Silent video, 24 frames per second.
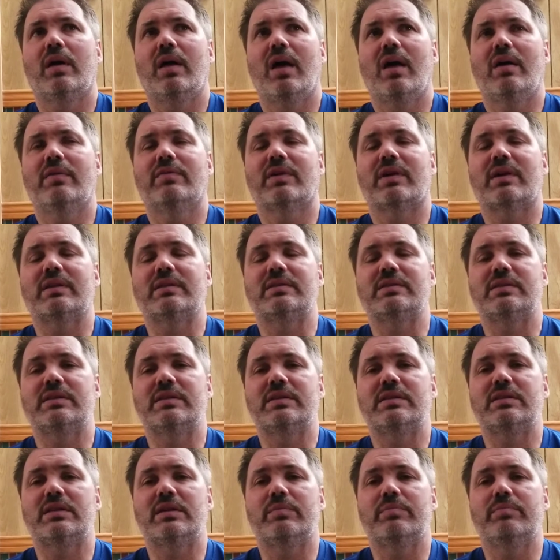have a
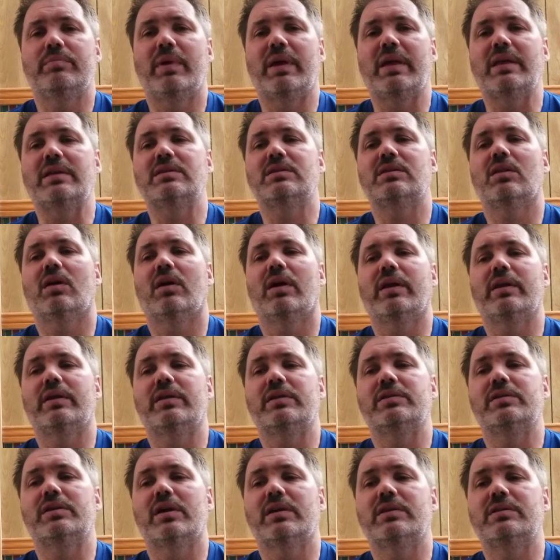consistent baseline to
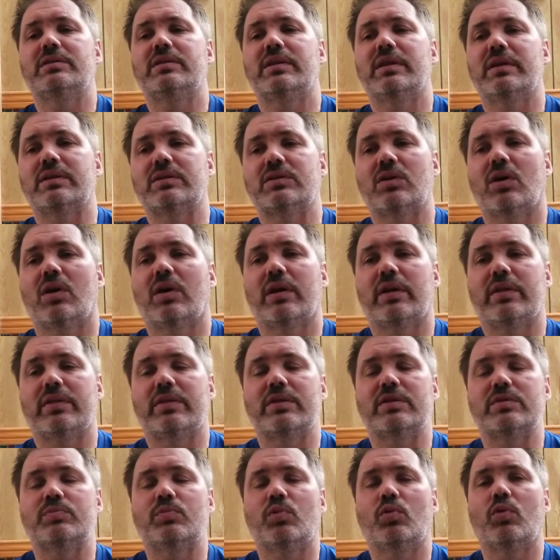judge things on at
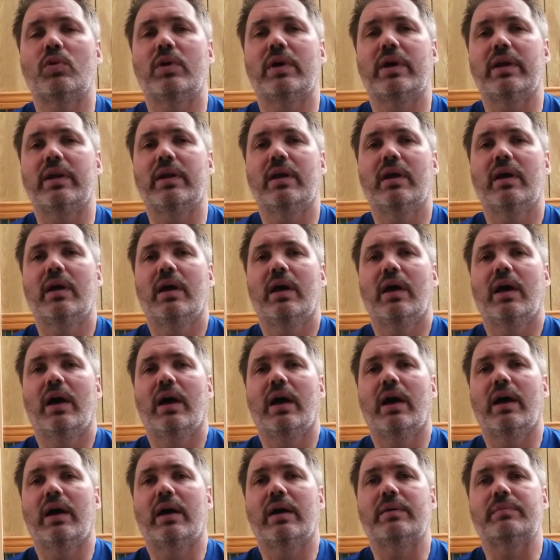this point.
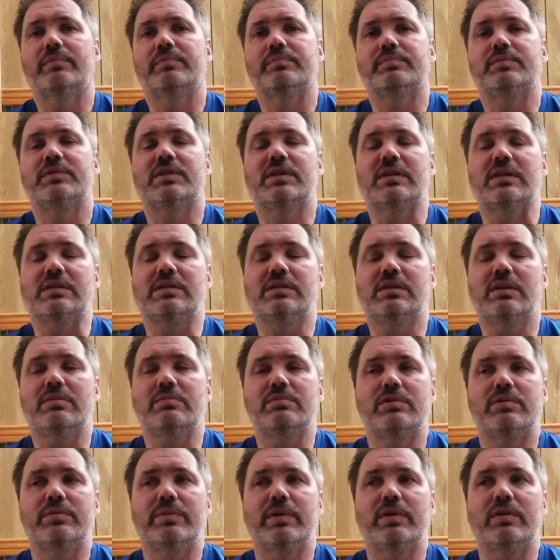She seems
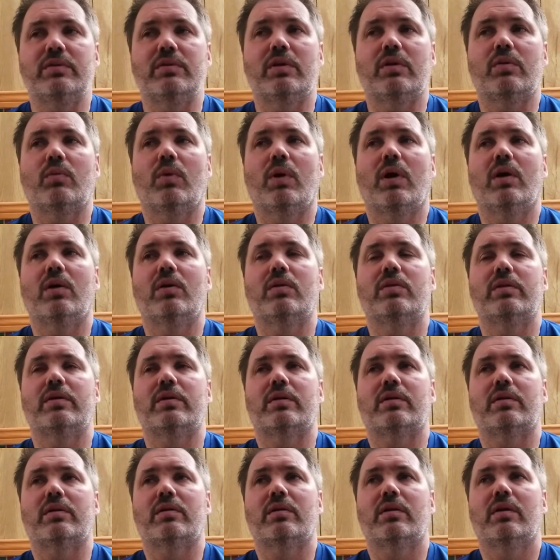to be doing well.
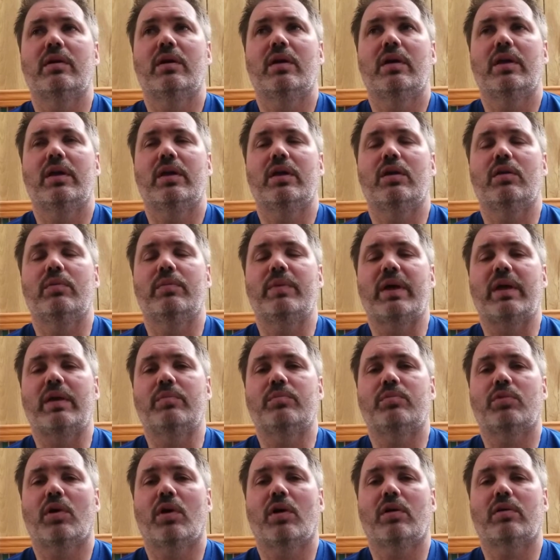They're, making
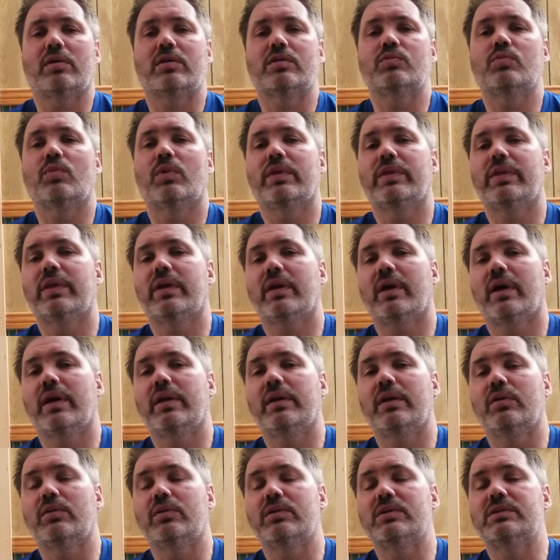progress. One thing I
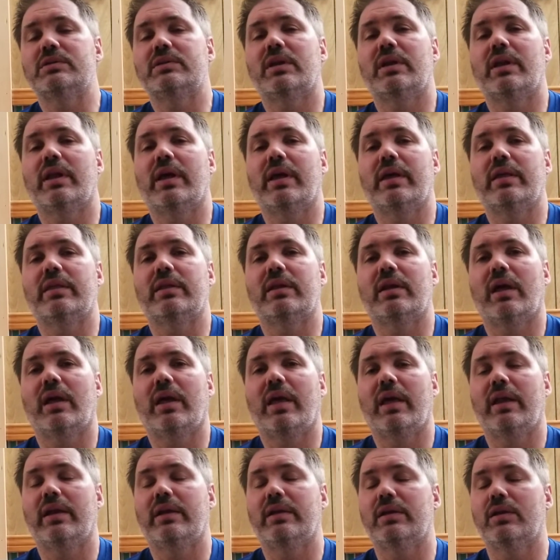noticed today that I
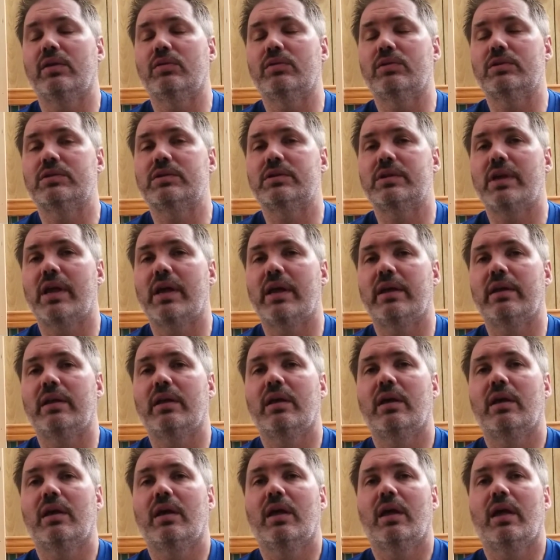hadn't noticed yet
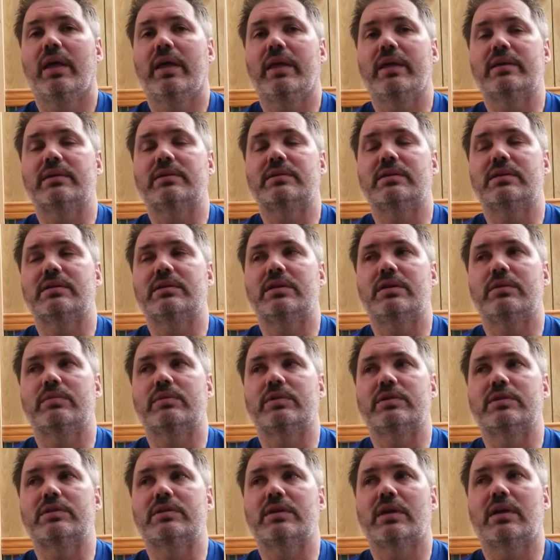is that she
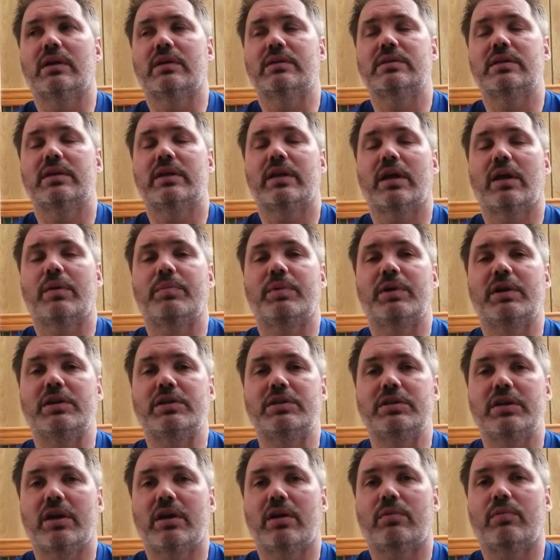was sitting up in a
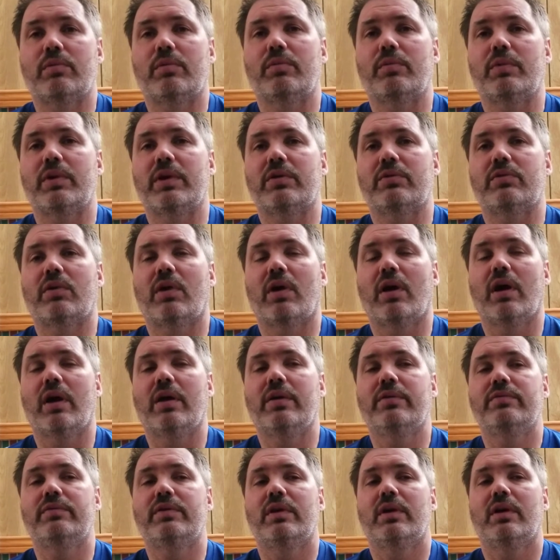chair when we arrived.